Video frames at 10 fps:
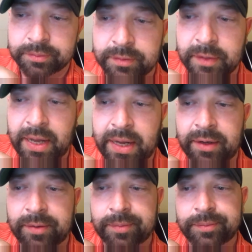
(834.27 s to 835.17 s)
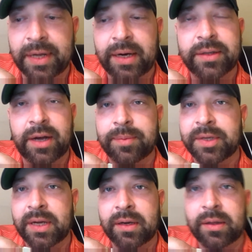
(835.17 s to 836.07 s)
Had a top
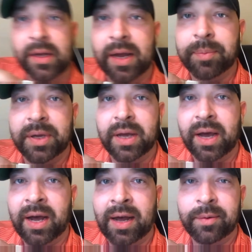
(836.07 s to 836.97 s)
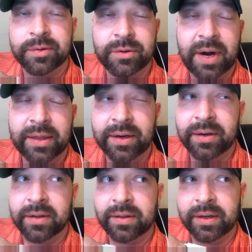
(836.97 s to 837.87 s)
10 at the API, was right there
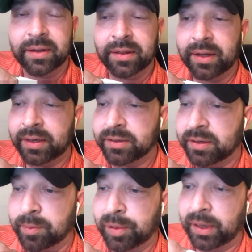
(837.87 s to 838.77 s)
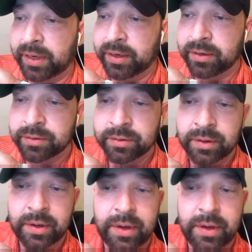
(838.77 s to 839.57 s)
in the thick of things at the Players